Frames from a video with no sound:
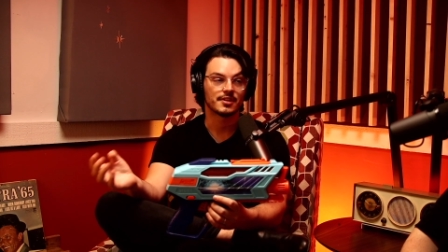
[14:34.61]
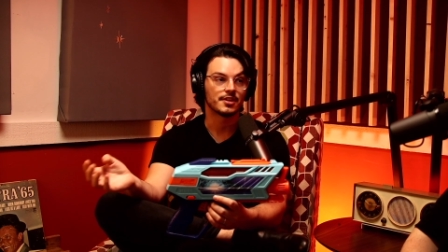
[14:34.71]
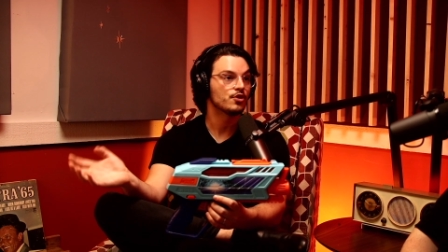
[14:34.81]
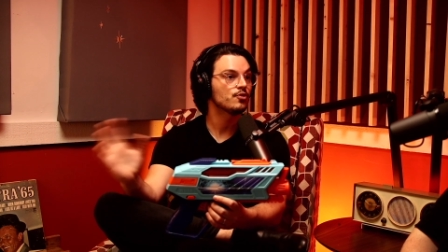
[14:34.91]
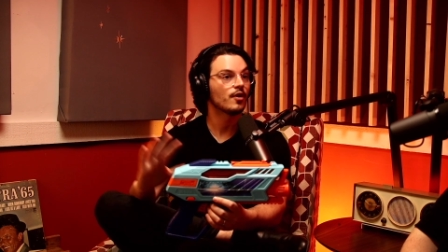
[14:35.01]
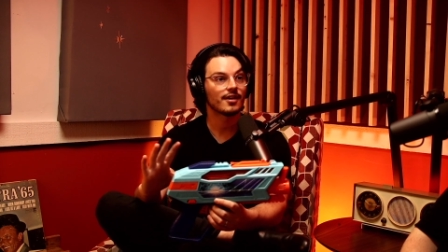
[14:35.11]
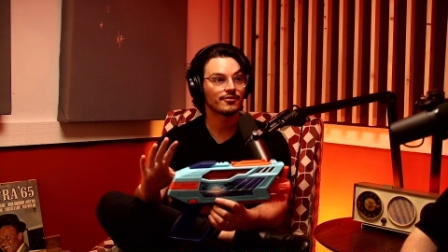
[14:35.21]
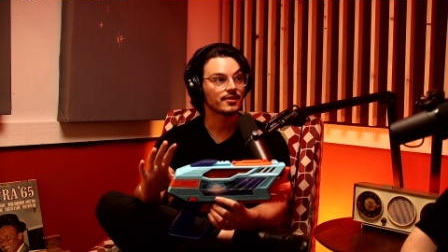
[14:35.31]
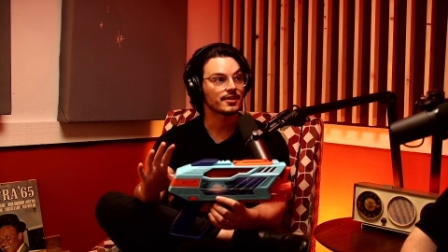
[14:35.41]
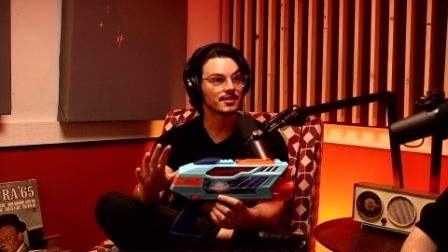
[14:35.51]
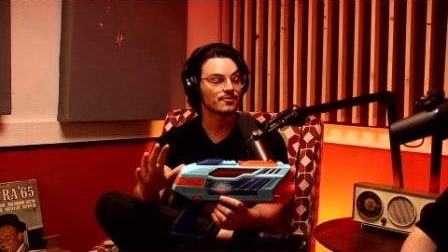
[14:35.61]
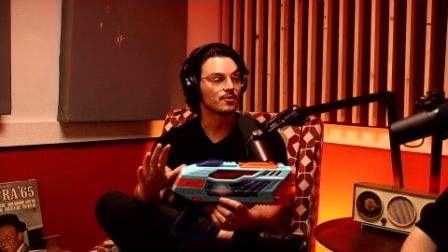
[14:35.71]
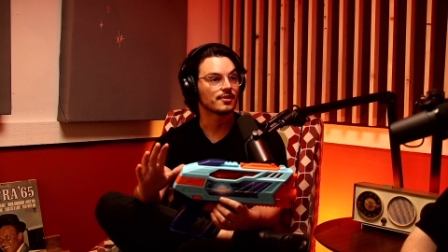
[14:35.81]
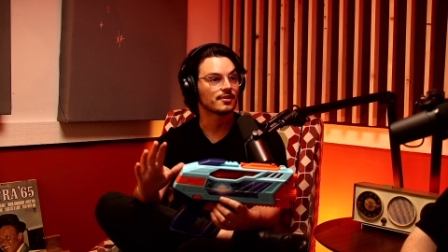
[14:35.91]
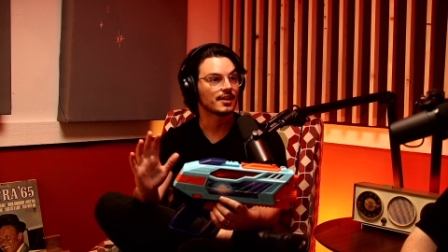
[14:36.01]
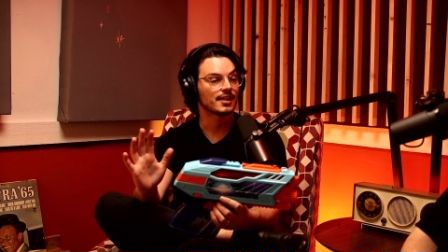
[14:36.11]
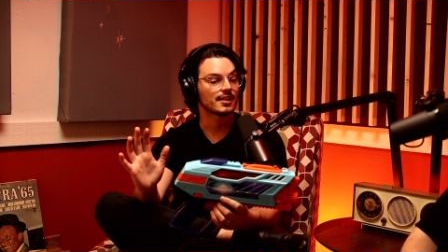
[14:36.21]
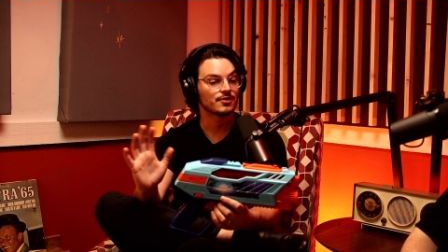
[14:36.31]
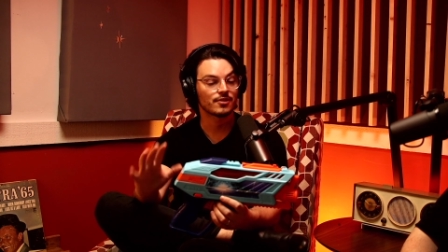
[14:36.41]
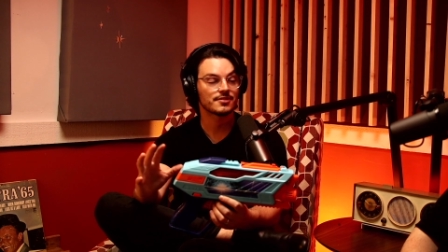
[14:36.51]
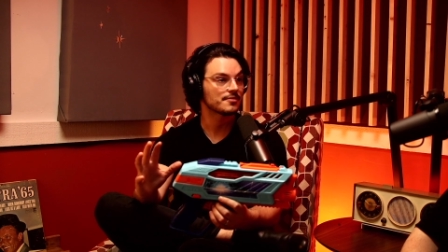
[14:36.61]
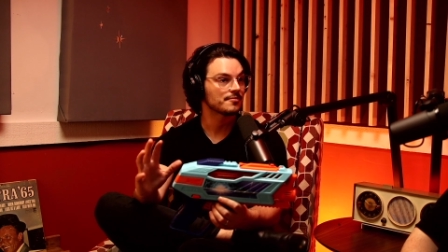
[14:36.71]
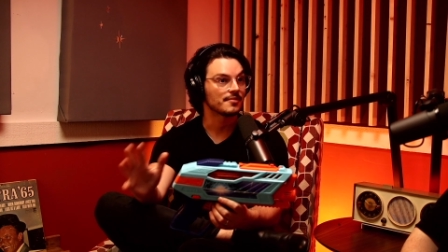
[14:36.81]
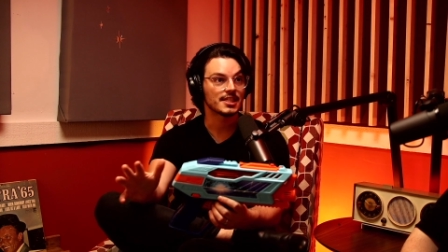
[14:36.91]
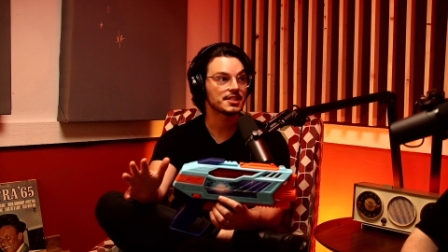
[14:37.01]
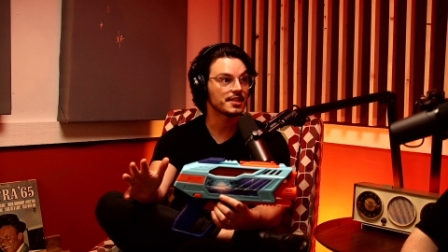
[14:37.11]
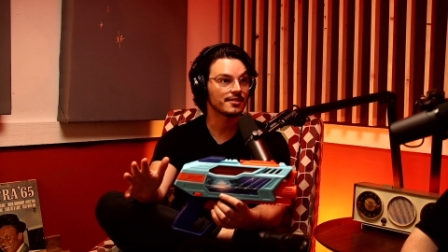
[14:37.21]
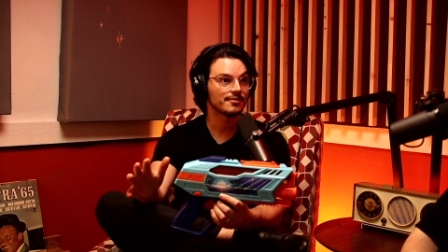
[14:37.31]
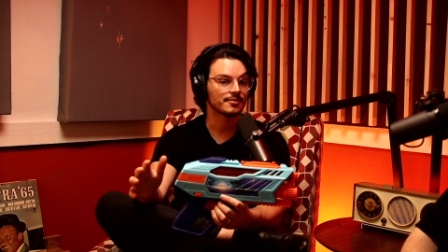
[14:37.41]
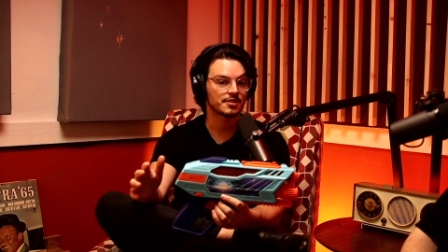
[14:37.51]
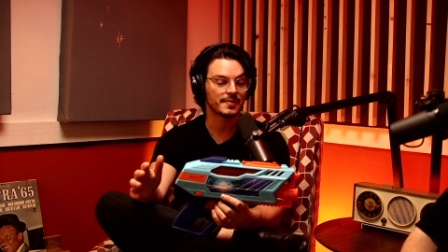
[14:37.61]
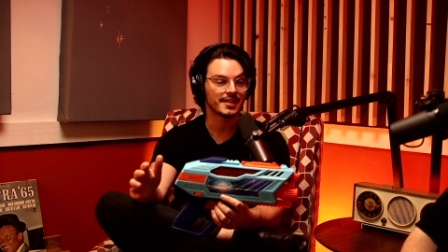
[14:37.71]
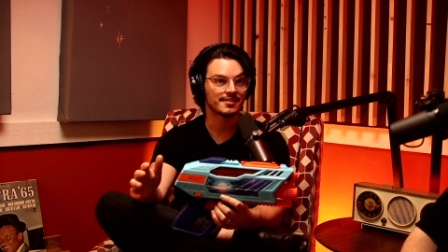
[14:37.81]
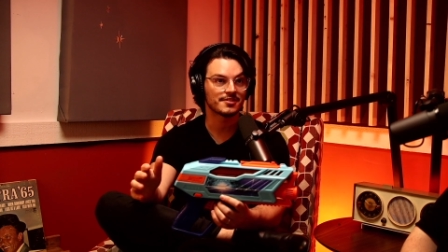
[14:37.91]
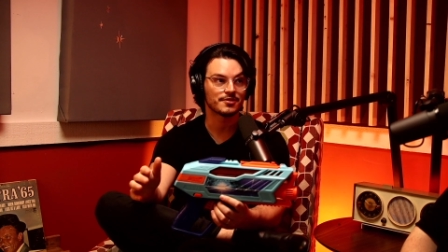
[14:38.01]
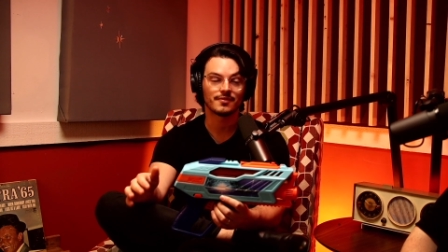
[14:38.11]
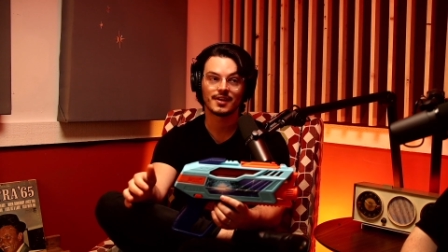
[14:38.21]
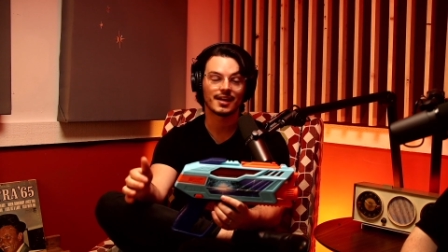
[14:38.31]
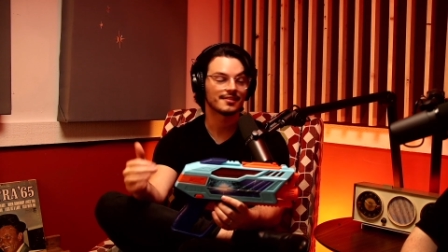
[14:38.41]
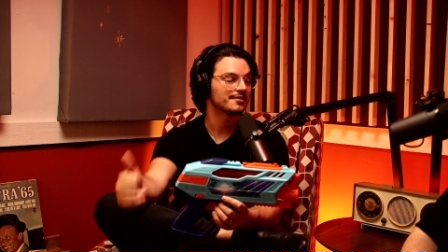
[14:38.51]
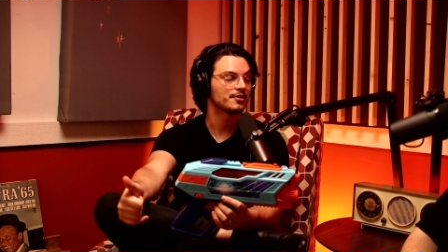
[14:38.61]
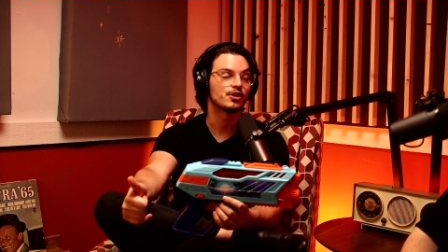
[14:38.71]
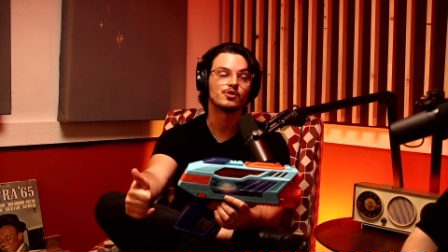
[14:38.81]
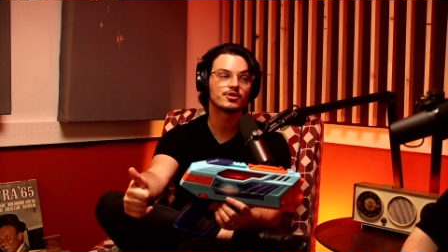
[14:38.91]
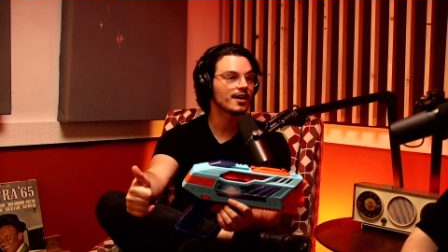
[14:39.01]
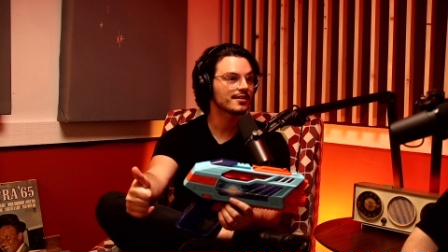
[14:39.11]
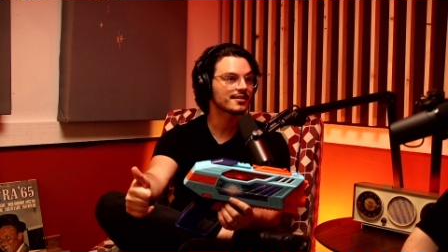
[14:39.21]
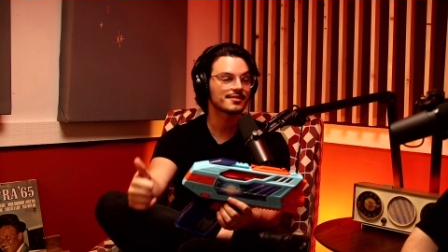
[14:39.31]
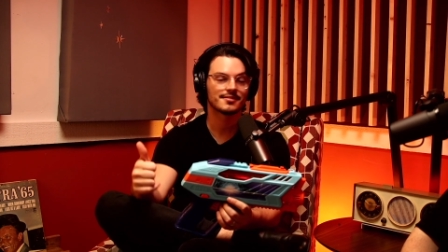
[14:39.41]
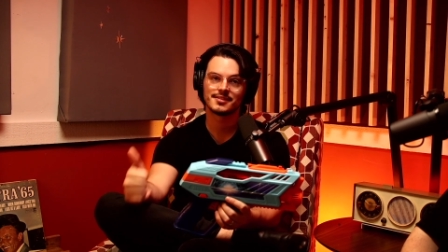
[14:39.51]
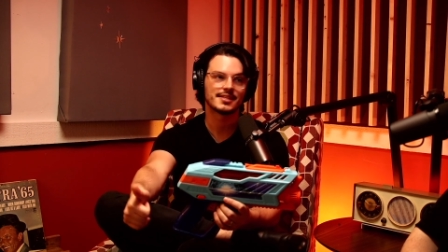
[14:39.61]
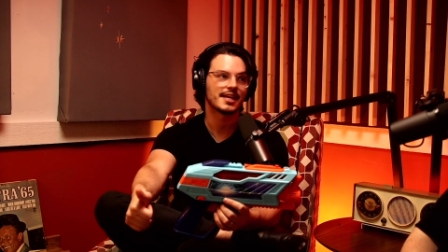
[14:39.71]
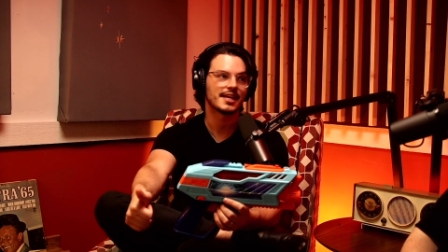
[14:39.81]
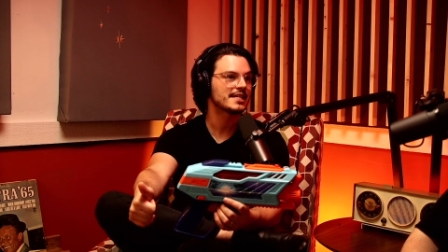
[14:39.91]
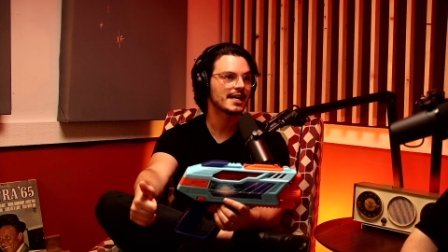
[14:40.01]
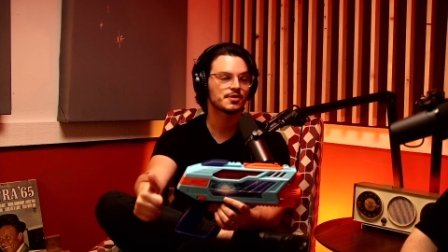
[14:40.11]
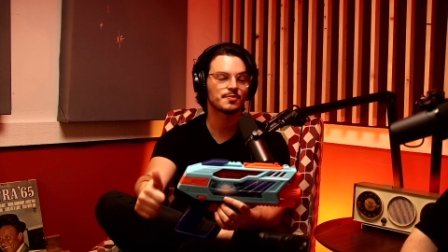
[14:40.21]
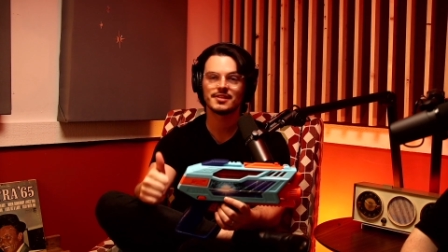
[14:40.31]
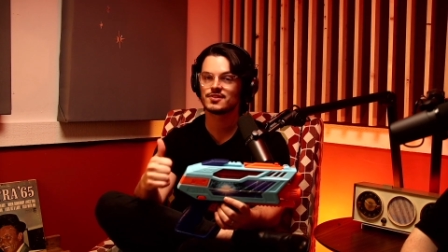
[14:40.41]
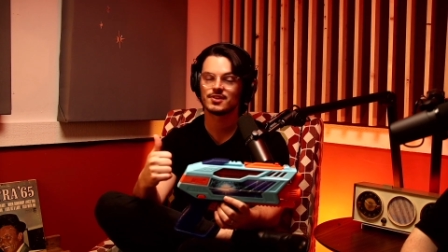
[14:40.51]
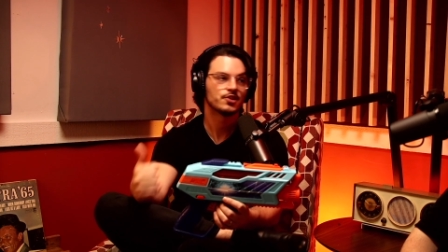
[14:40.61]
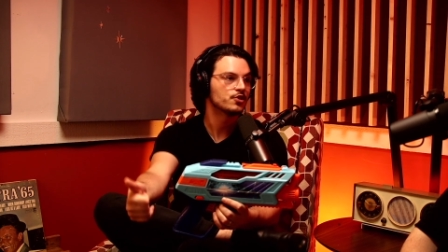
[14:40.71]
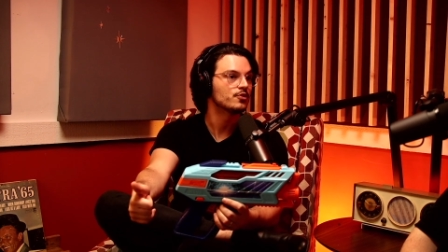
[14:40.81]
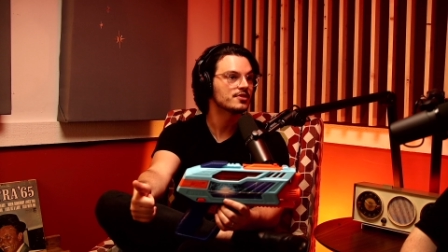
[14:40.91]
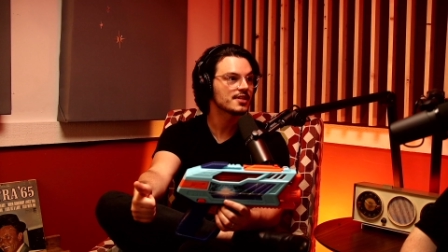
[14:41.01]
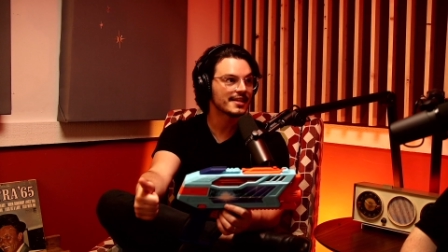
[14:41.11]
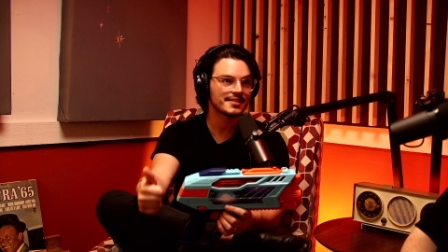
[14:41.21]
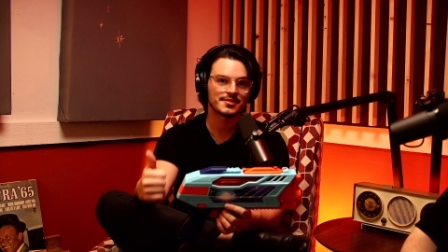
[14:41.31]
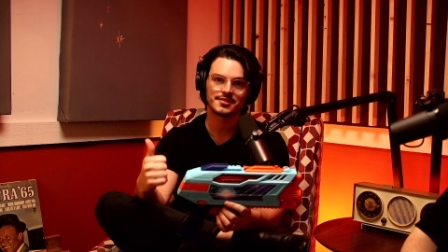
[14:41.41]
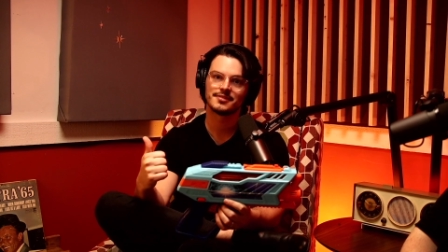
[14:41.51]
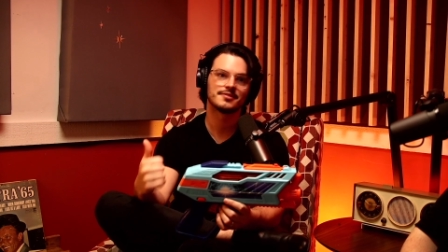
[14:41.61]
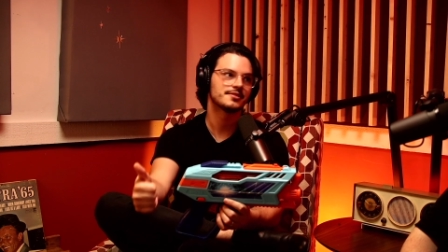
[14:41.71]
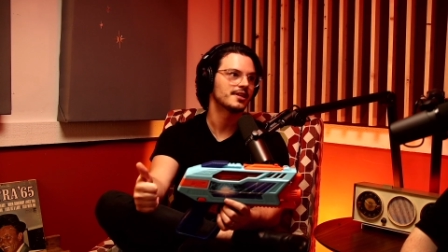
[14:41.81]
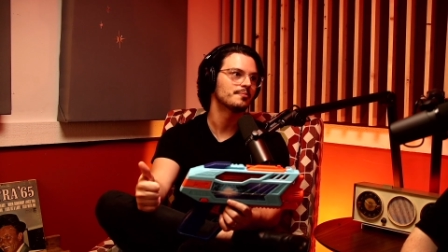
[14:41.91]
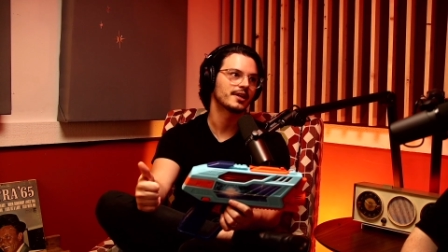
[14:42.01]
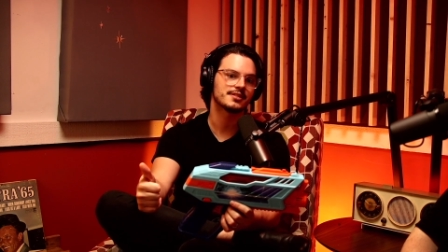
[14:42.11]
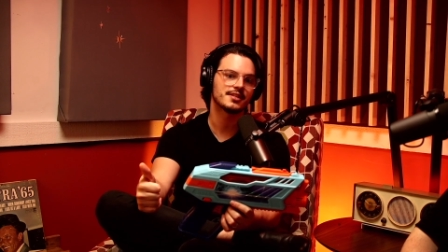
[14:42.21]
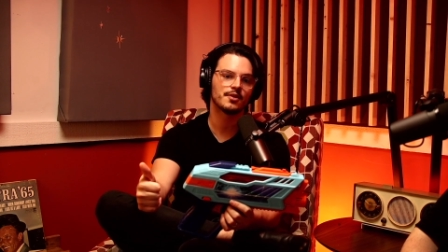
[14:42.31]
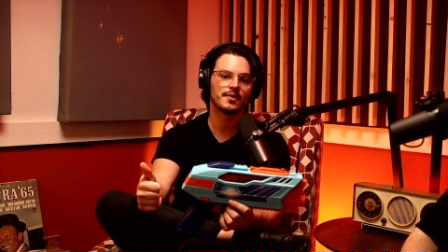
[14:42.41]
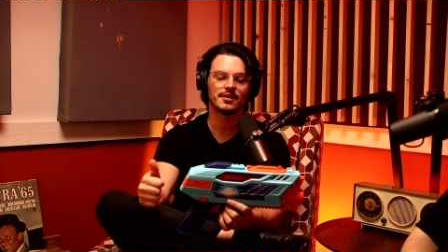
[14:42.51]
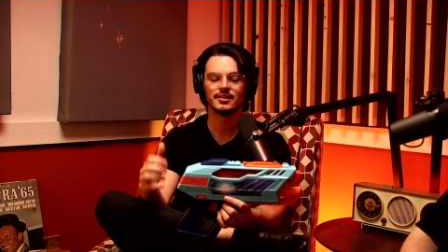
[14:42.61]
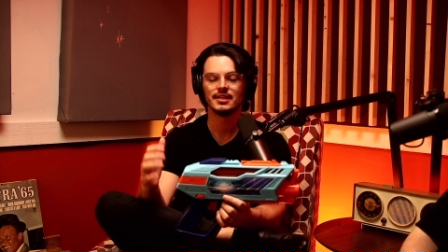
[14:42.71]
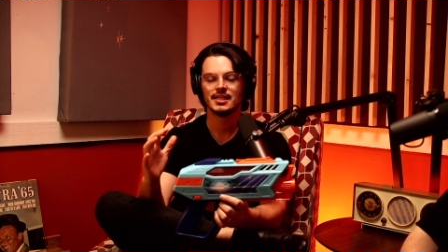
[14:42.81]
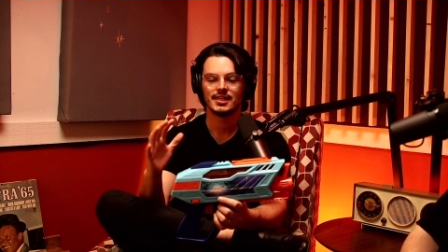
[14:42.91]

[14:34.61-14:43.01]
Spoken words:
new offerings for darts this year, which means you've got new stocks, same attachments, new sights, same Picatinny rail.